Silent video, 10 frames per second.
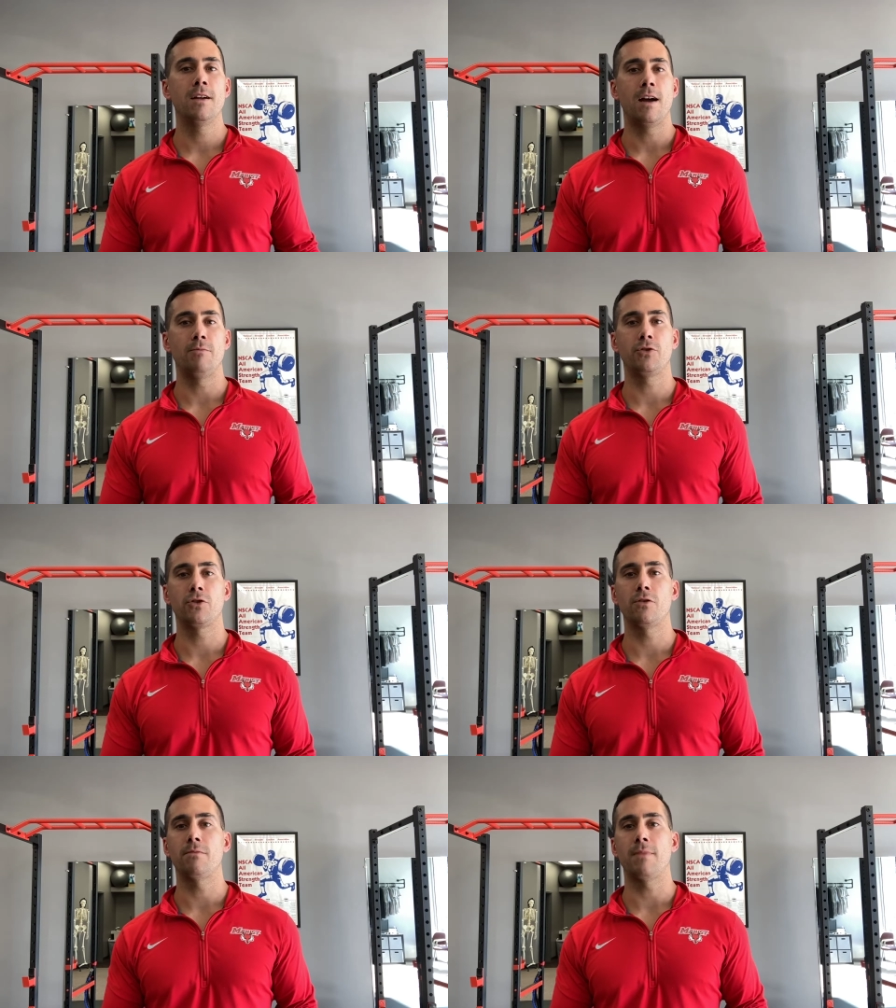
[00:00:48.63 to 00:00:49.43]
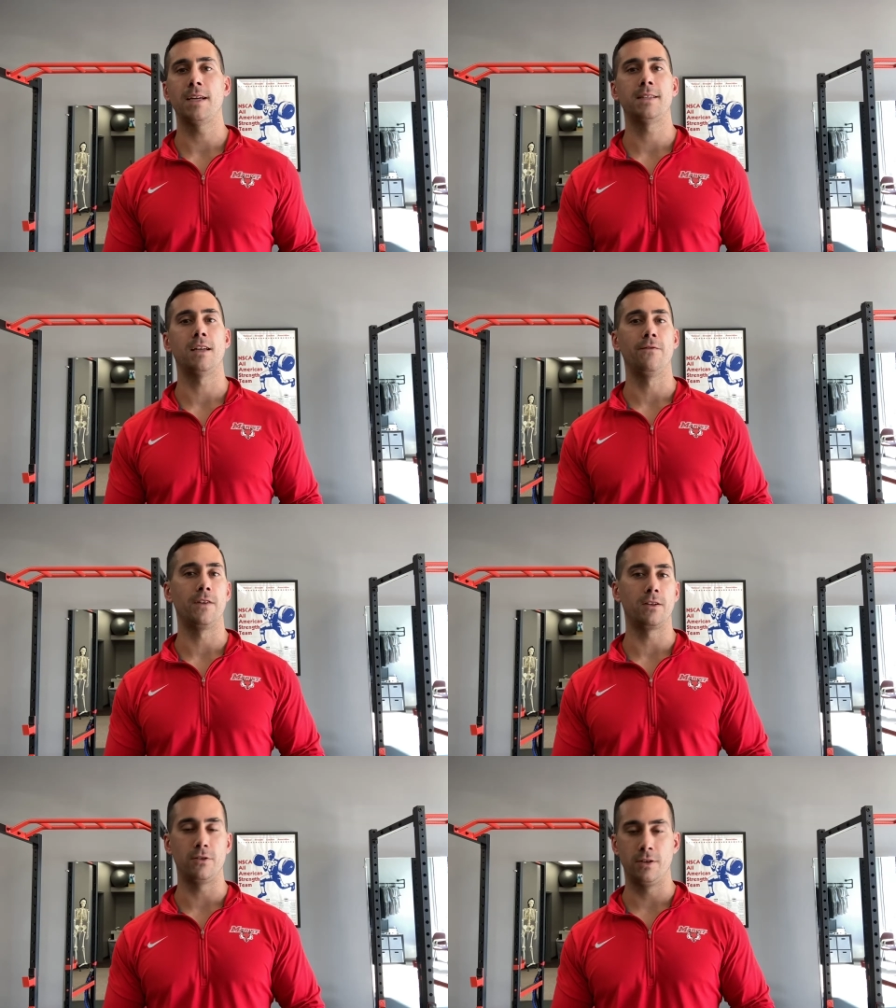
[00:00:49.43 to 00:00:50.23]
I'm sure myself
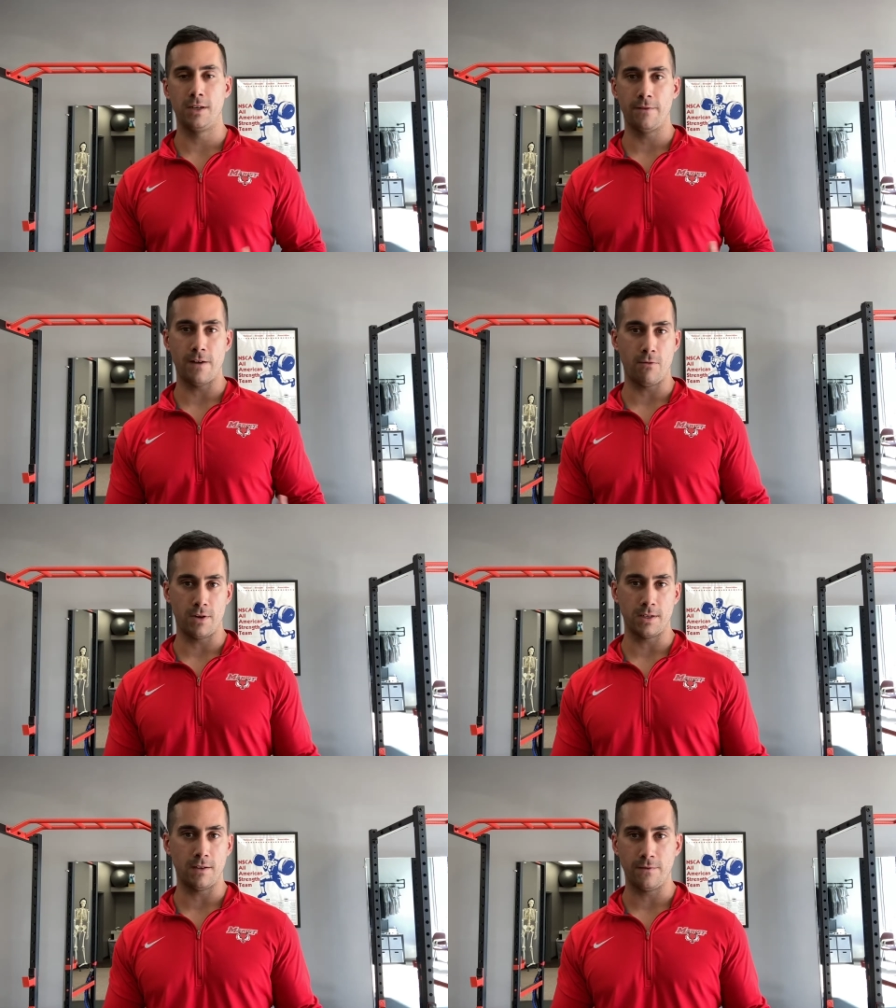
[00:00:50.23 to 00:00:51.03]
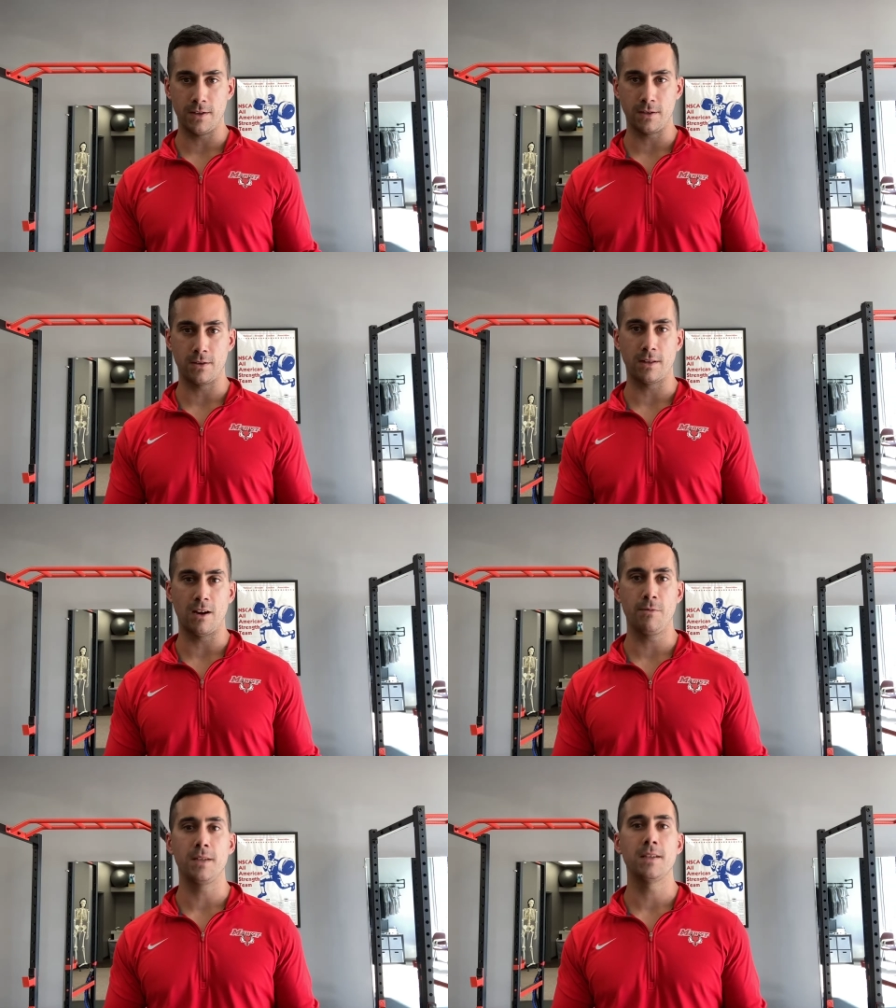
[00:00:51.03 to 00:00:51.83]
included, if I wasn't a physical
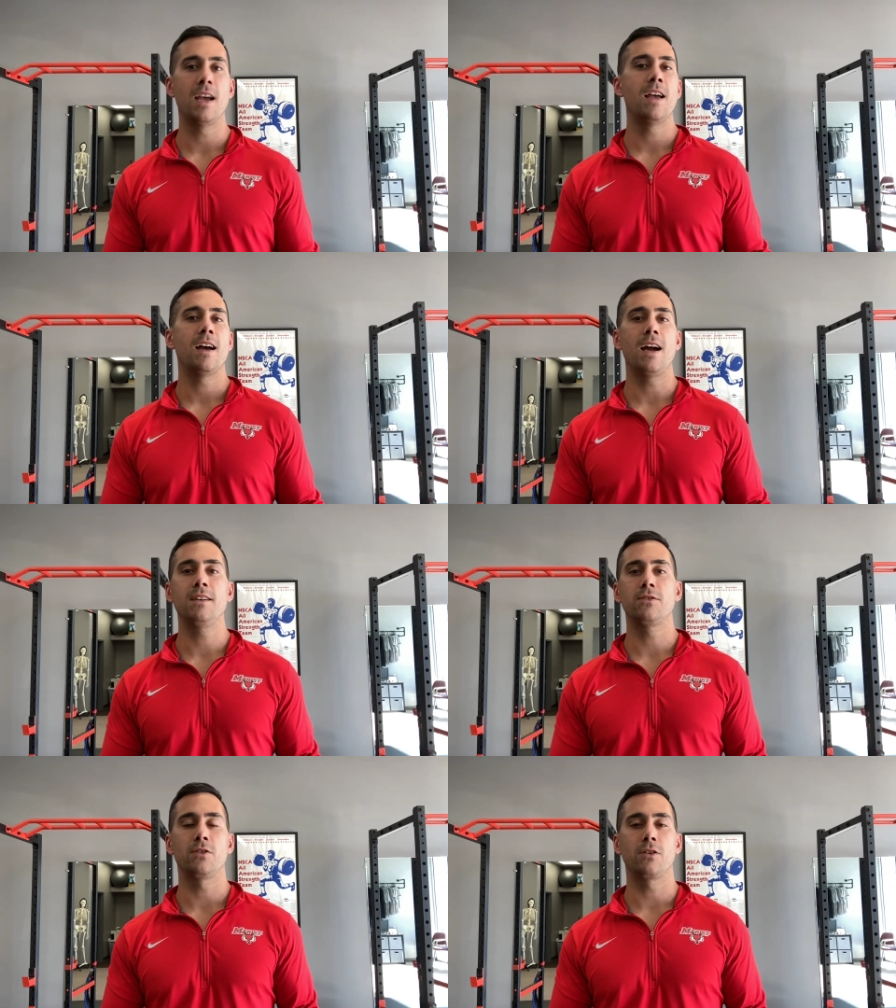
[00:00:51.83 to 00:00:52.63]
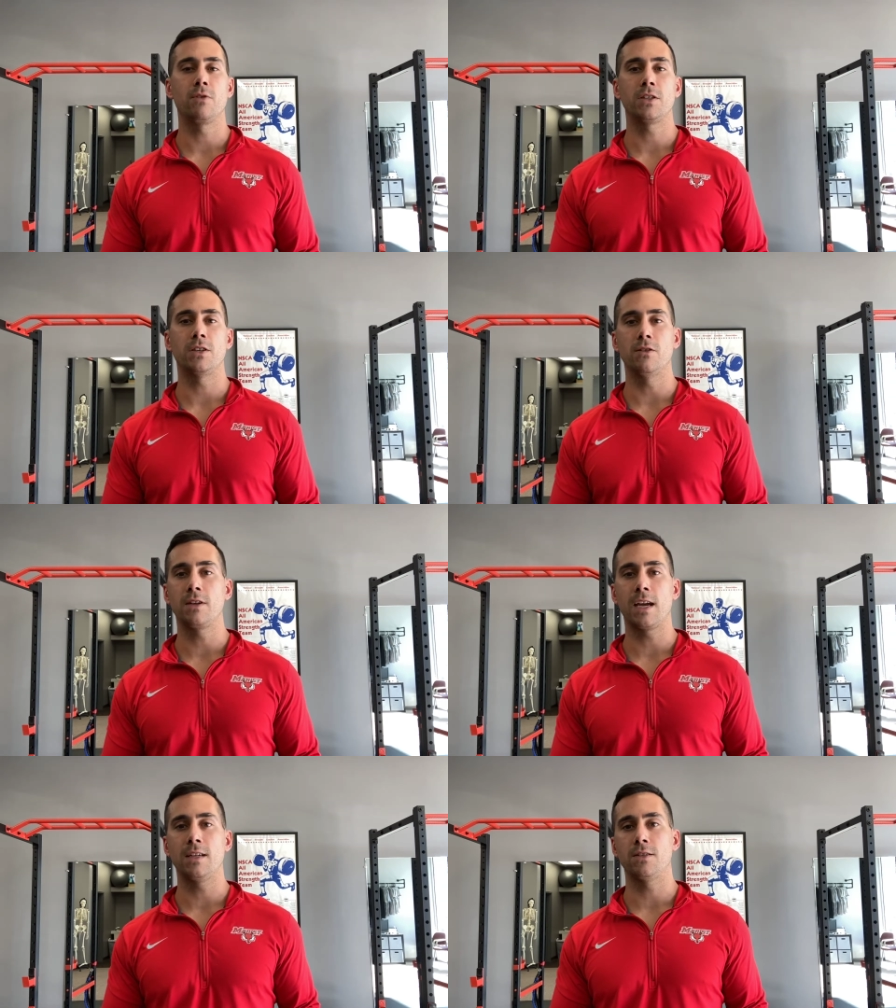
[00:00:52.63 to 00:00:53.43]
therapist, I'd sort of question,
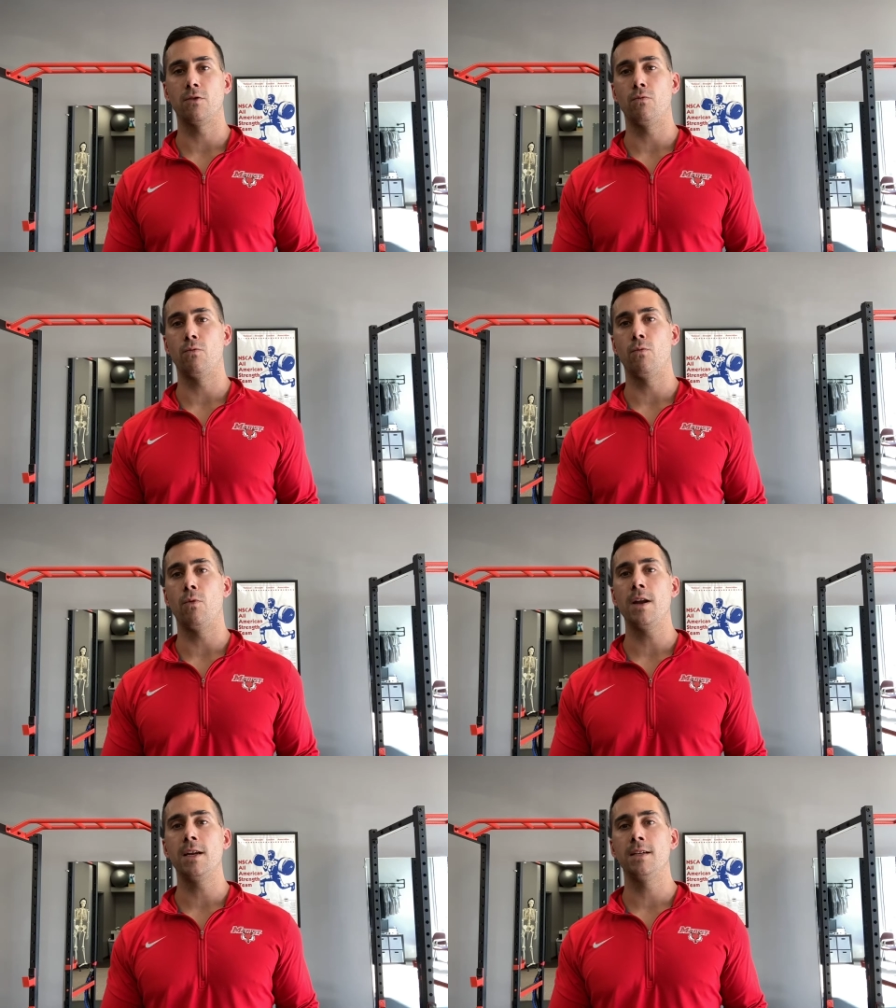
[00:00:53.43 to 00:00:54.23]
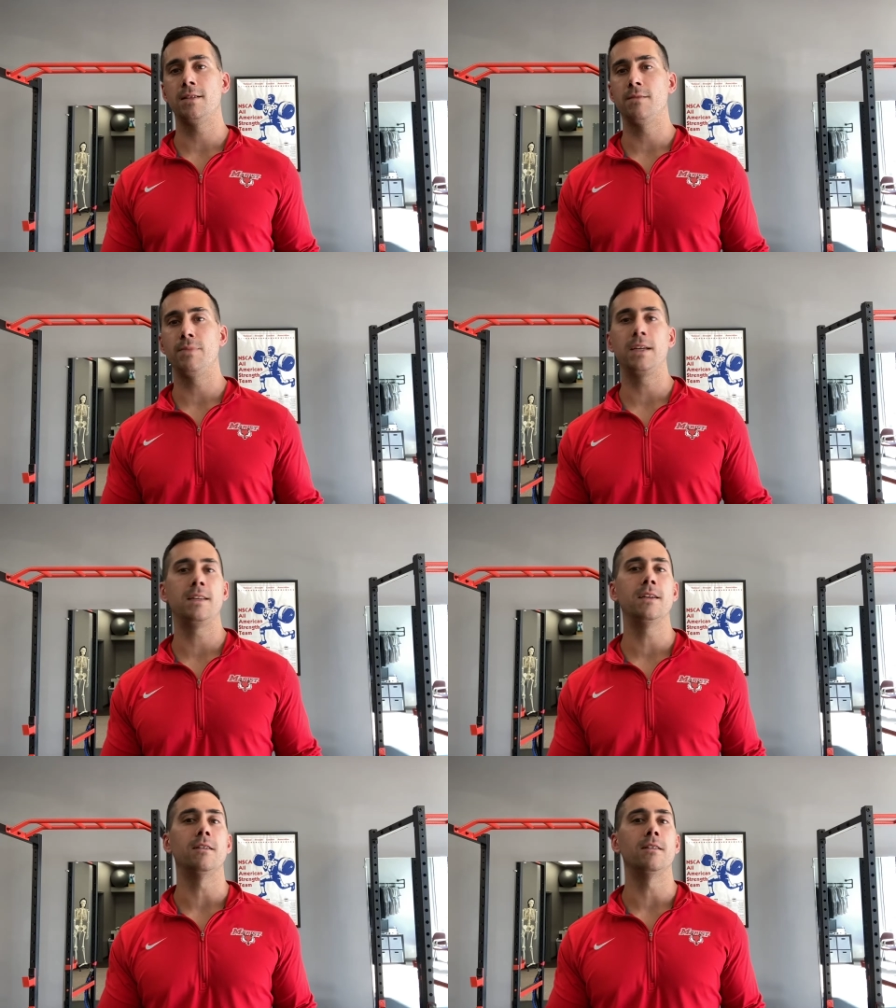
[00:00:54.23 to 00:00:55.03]
okay, so what is the big
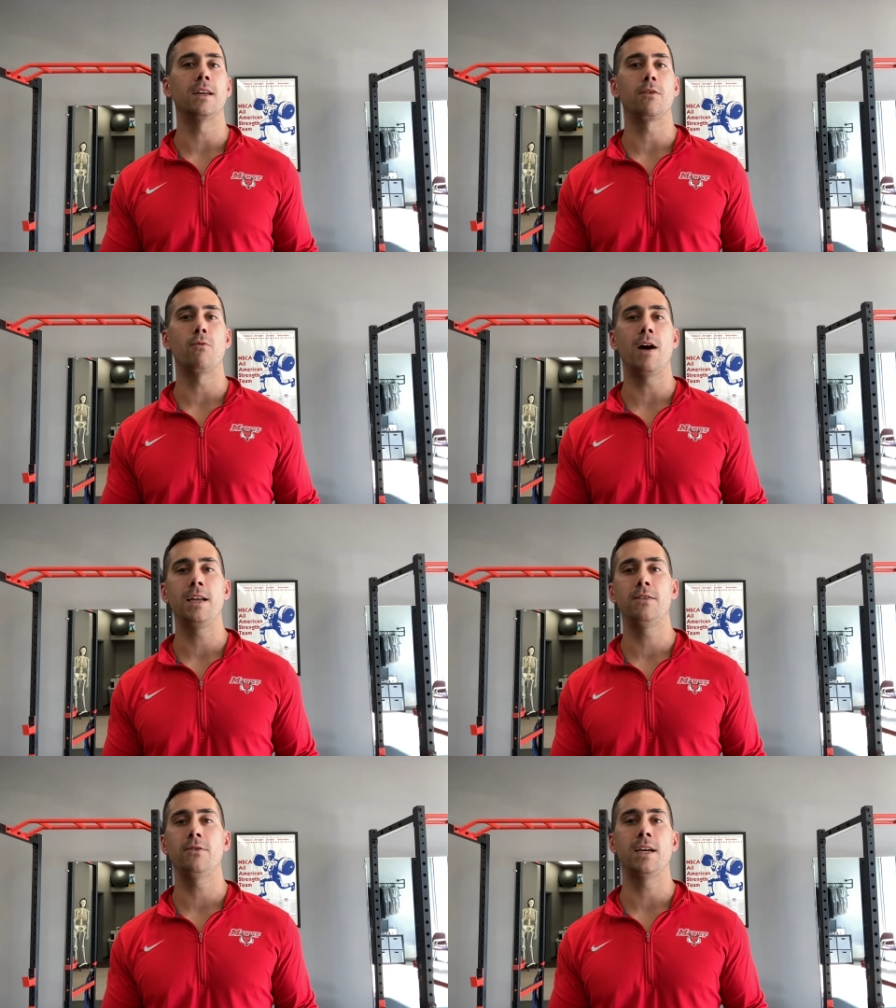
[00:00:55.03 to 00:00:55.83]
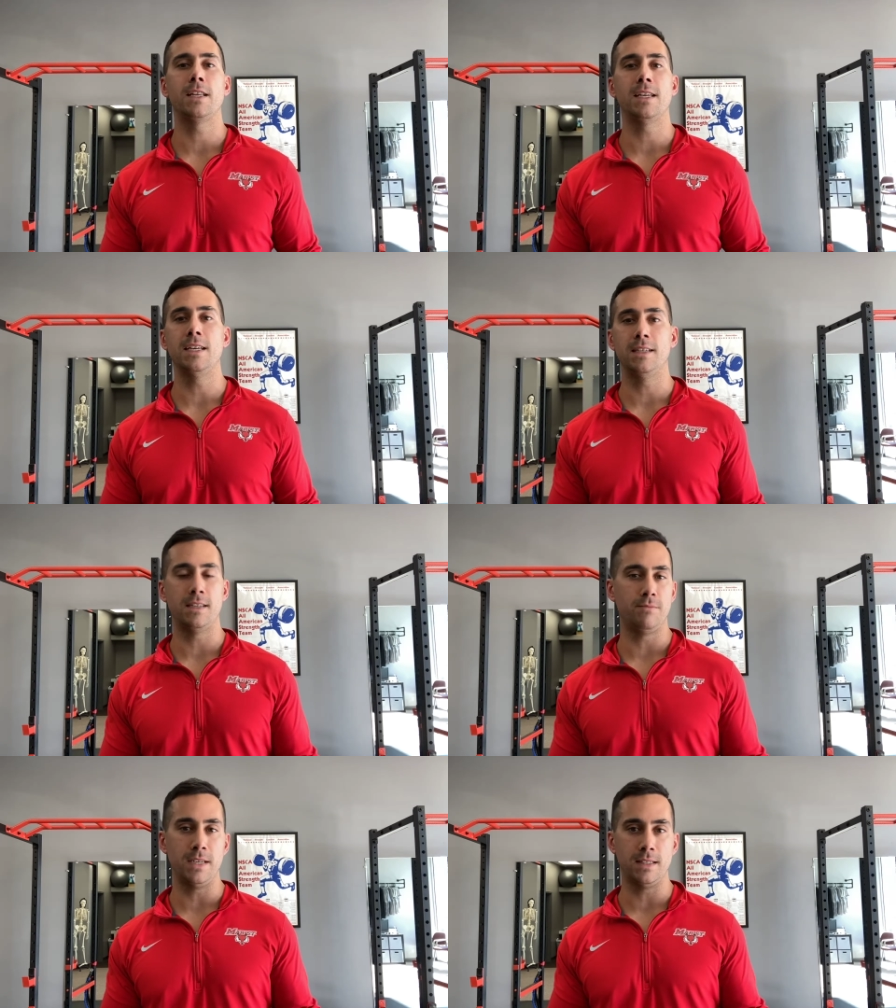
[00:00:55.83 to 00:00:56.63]
deal? Like, why do I need
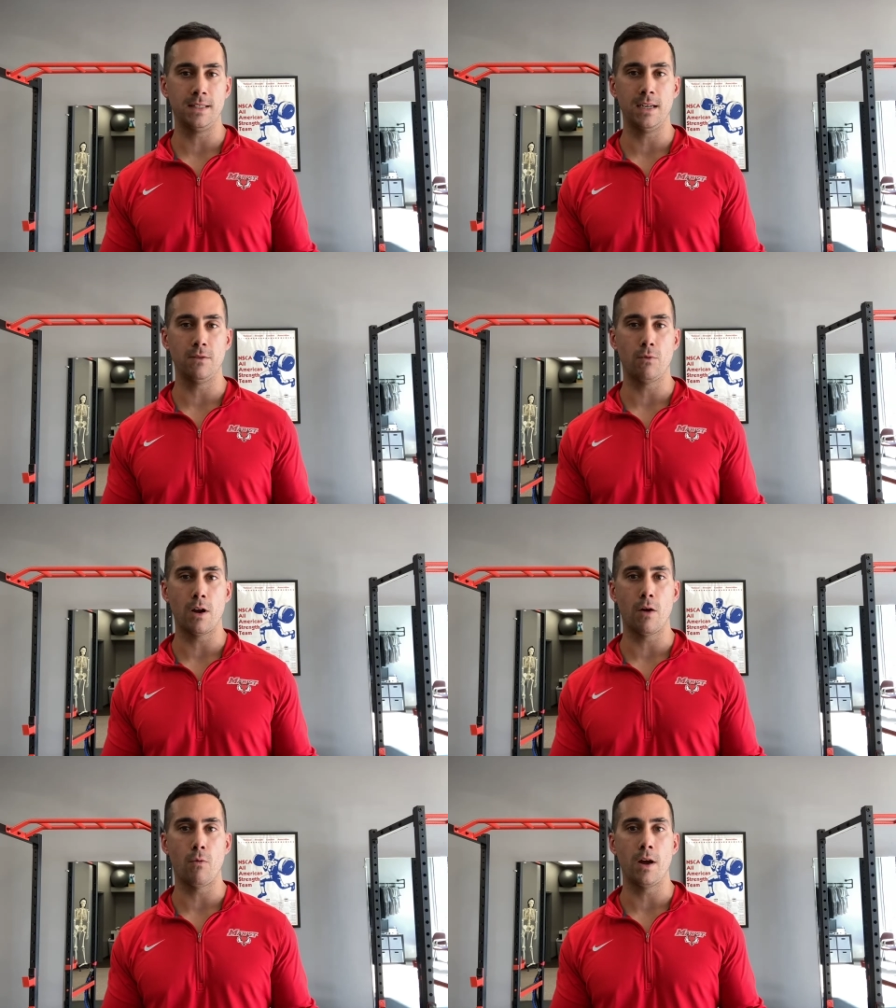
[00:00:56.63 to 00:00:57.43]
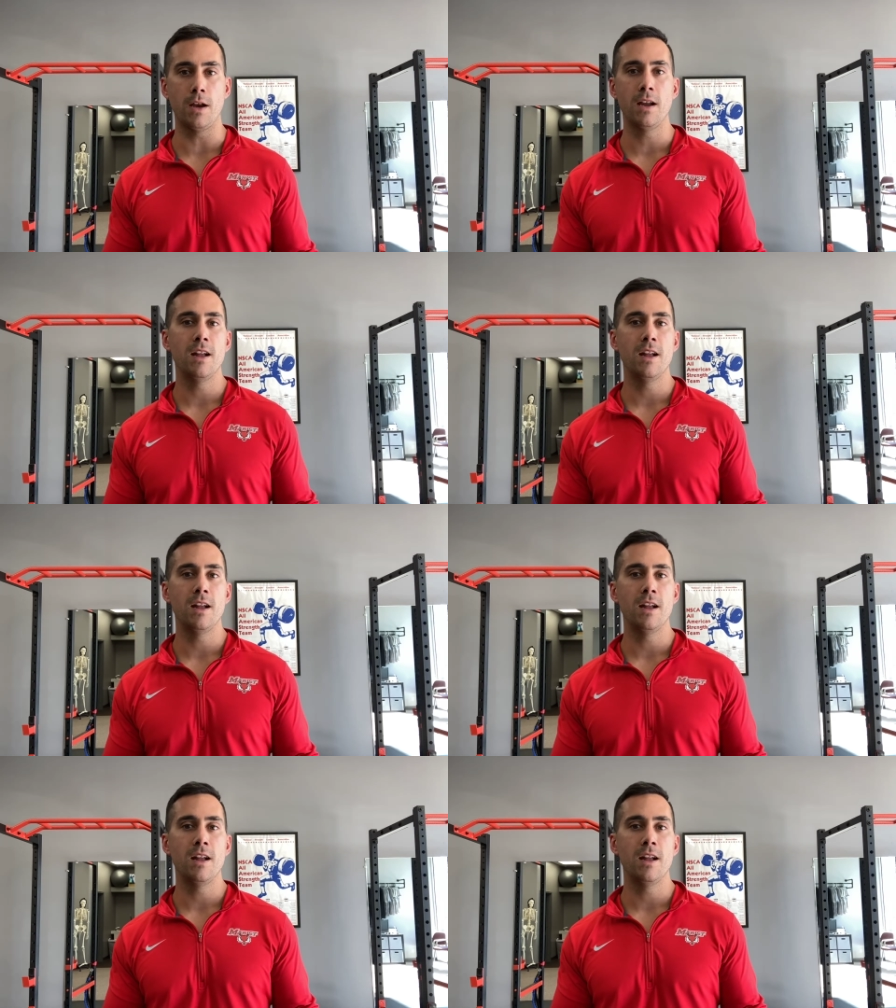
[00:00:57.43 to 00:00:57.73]
to be seen one on one?